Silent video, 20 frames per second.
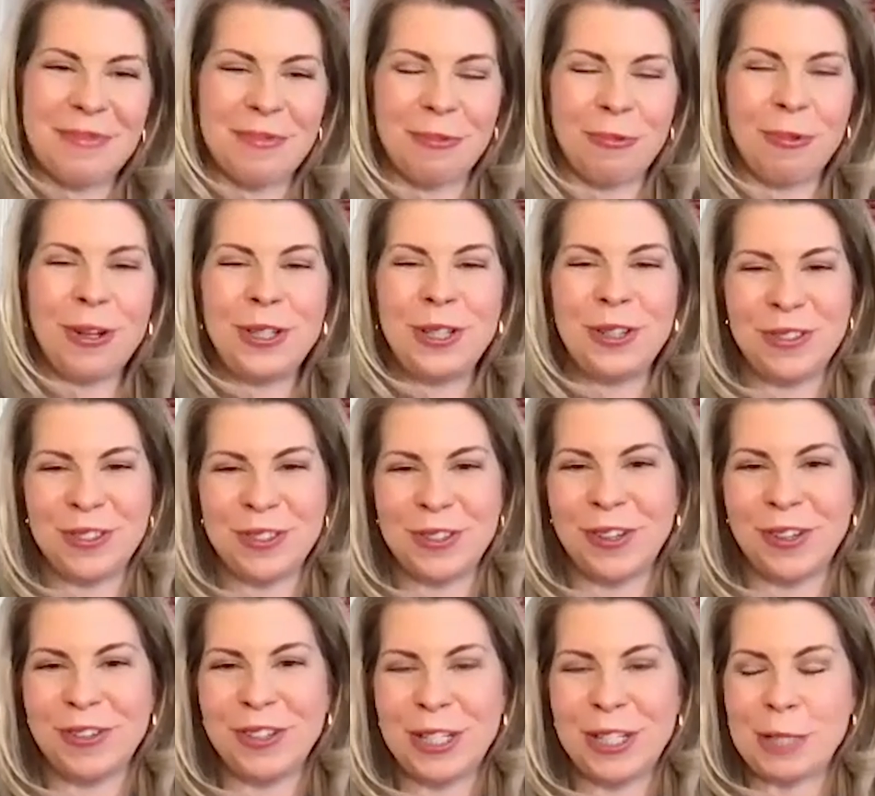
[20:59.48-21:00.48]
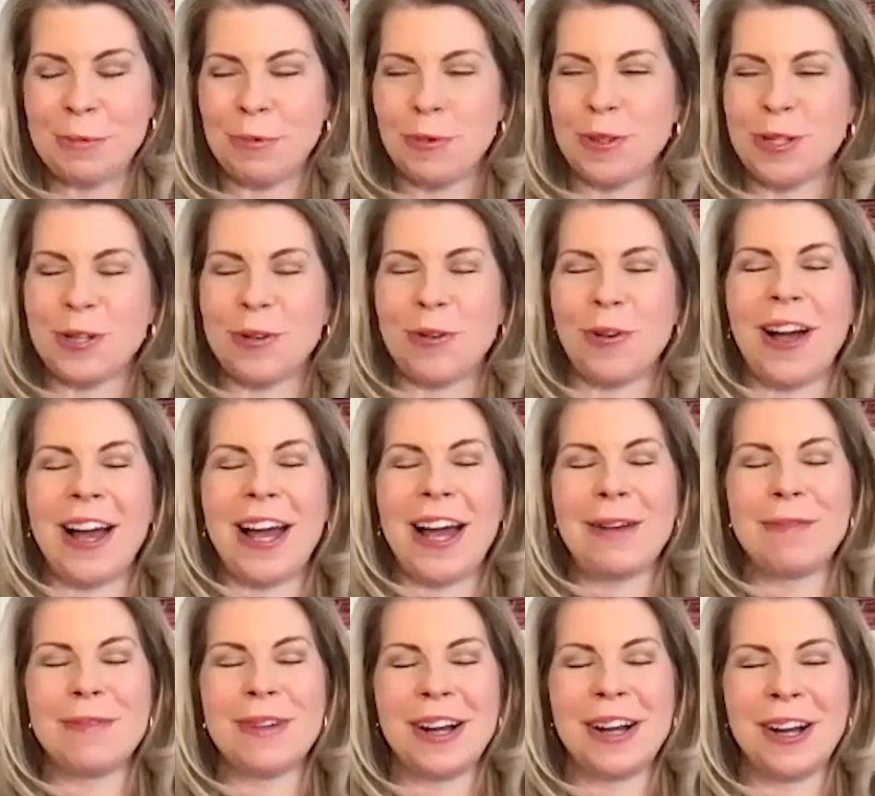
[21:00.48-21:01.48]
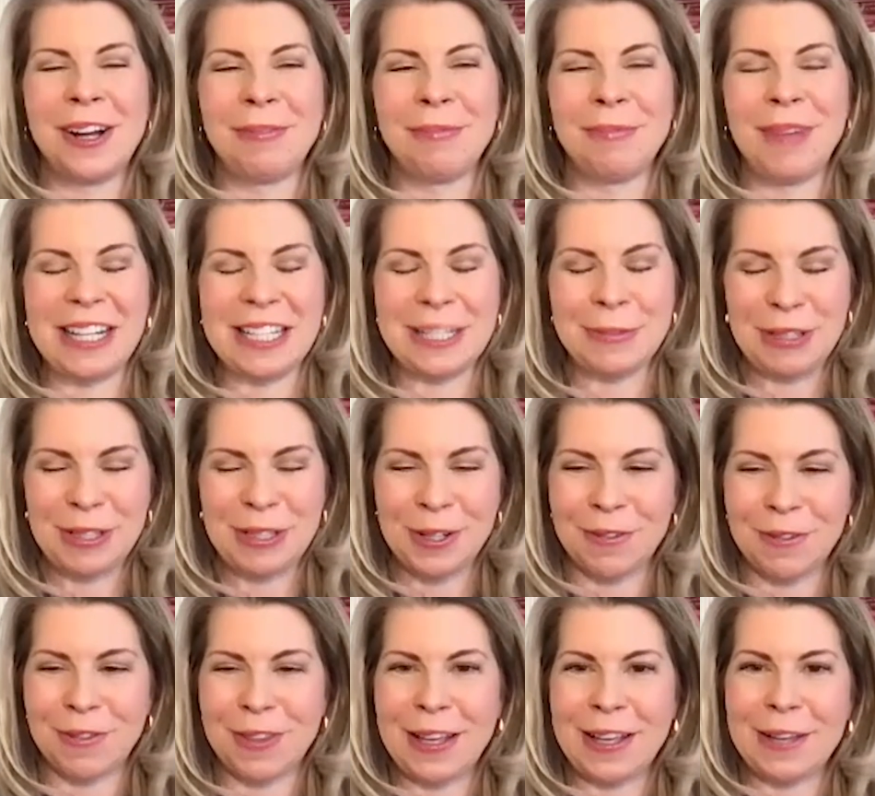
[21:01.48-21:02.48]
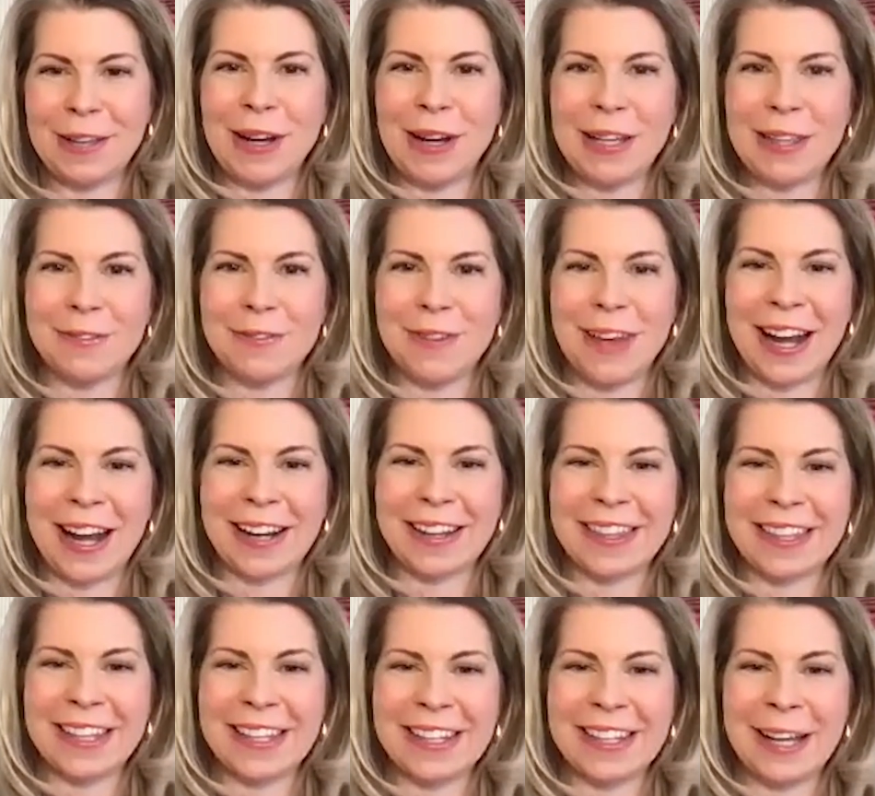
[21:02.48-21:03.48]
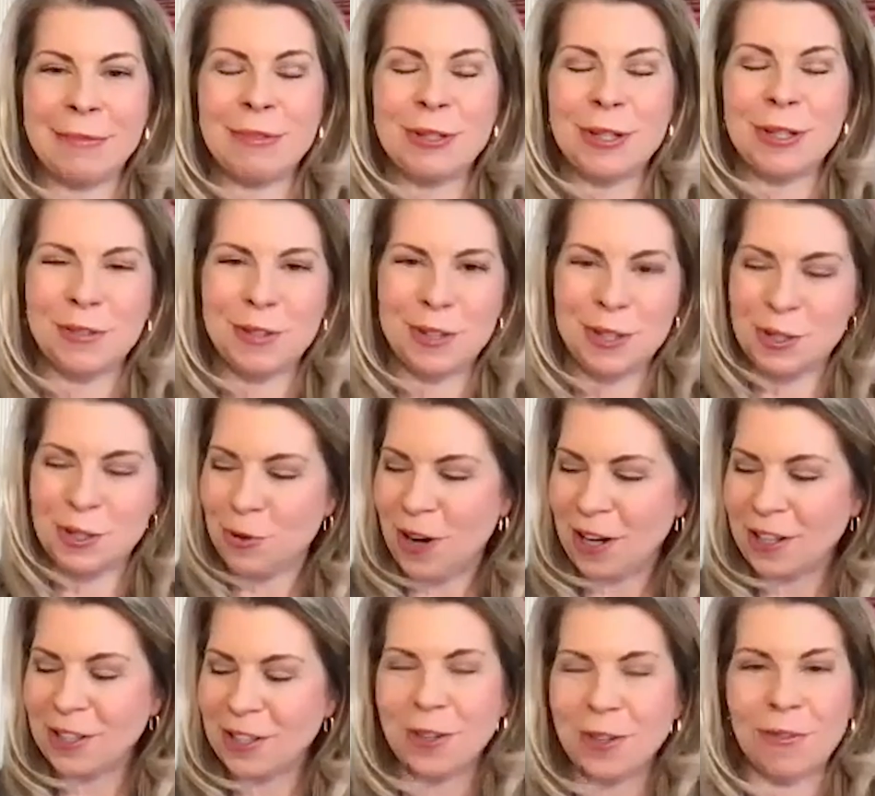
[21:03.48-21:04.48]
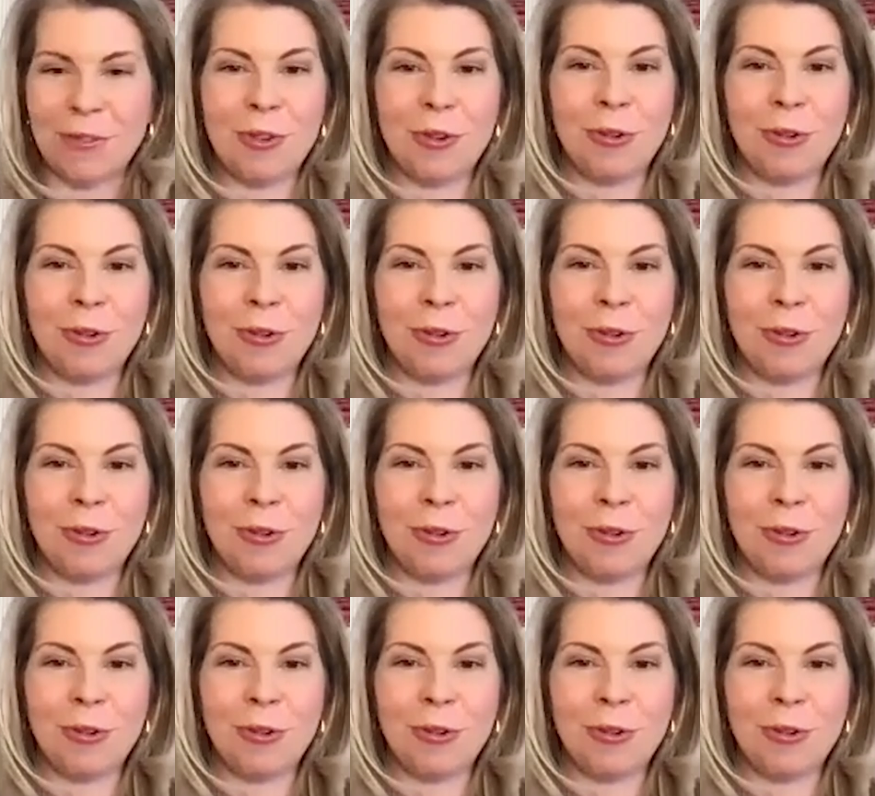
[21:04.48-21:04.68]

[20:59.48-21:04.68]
what you've sort of just prescribed makes me sort of think about the fact that I'm sort of struck sort of